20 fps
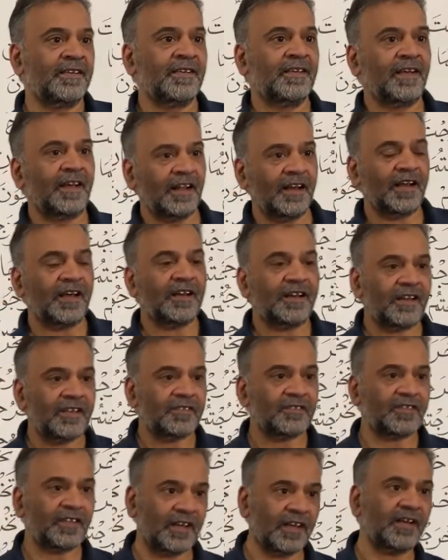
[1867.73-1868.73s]
Al-ana
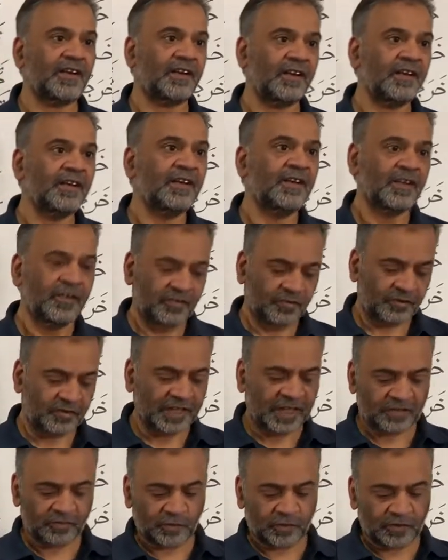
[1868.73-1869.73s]
is there. So
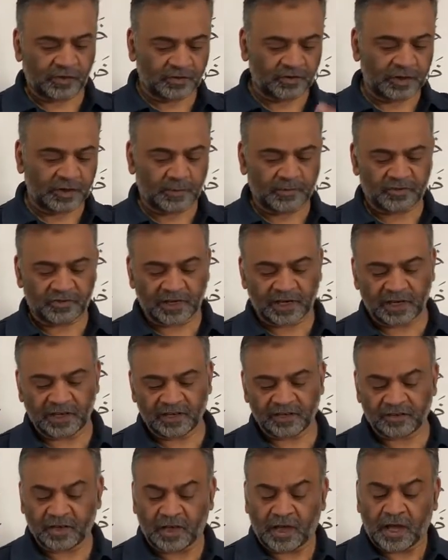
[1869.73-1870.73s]
that's what Dr. Saab is telling
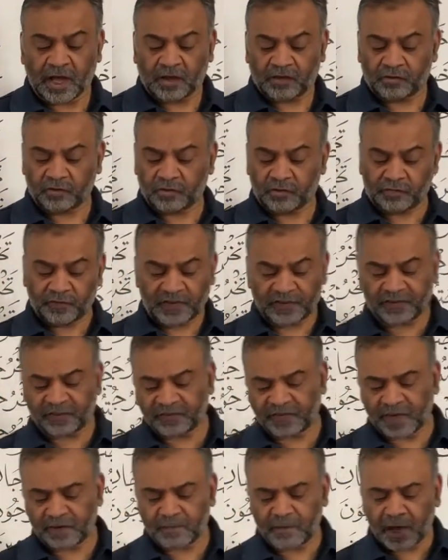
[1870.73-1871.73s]
us. So Faisal
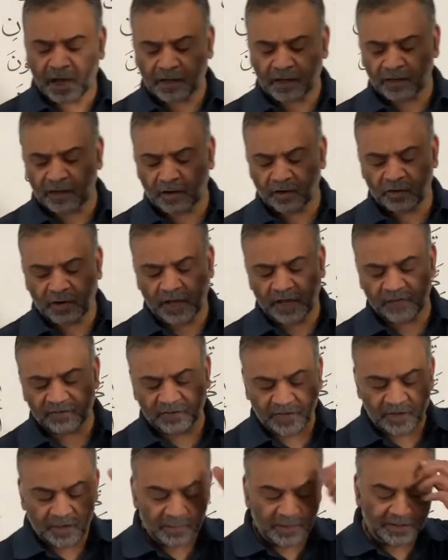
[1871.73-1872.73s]
said ma aqra'u
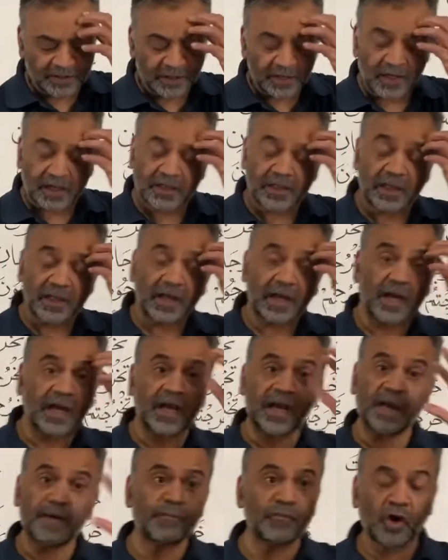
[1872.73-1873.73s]
hazihi al-majallati al-ana,
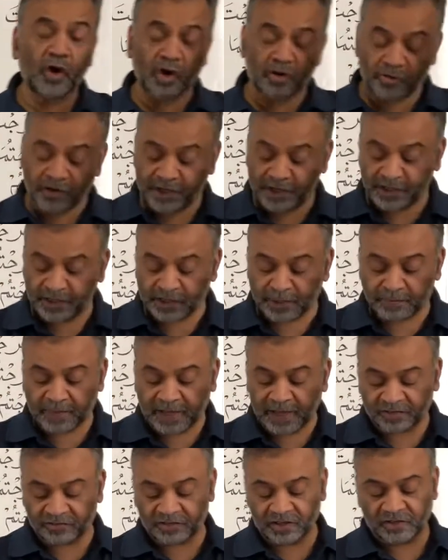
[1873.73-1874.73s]
I am not reading the
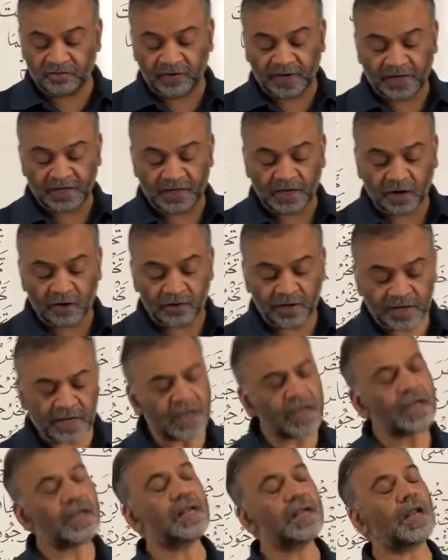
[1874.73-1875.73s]
magazine right now.
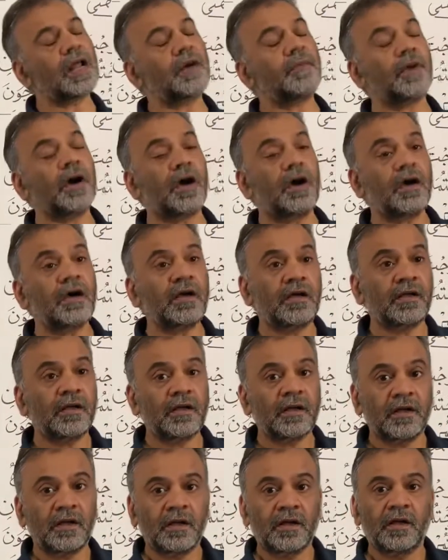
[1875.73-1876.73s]
Innama,
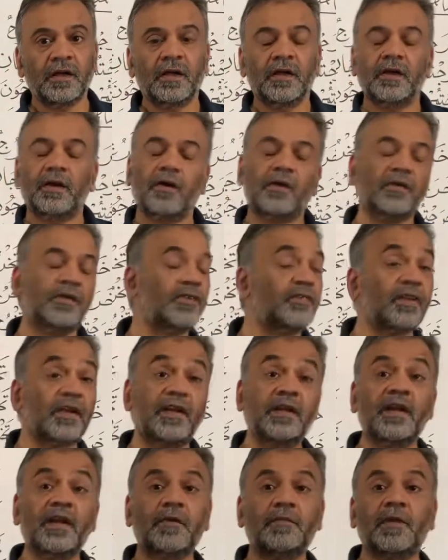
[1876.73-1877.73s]
now this
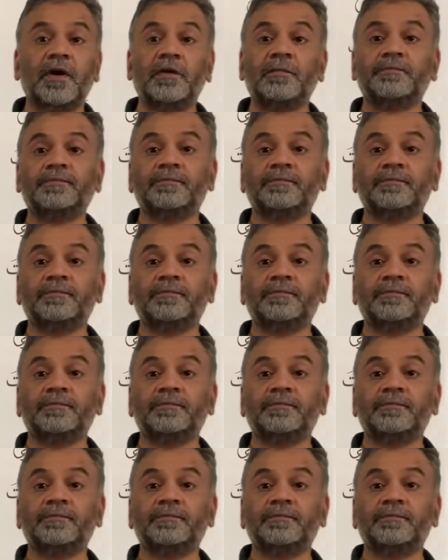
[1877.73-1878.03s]
innama,